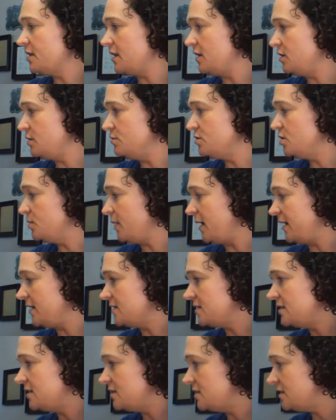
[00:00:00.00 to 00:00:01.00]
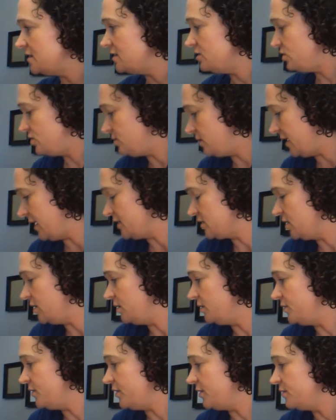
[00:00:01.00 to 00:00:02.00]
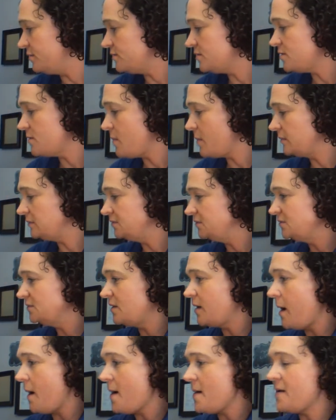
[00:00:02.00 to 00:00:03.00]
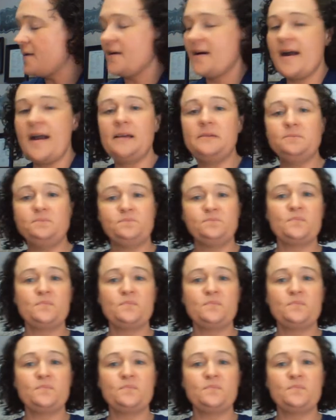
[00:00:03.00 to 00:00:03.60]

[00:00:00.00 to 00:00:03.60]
Thank you to my assistants. You guys hold those. All right.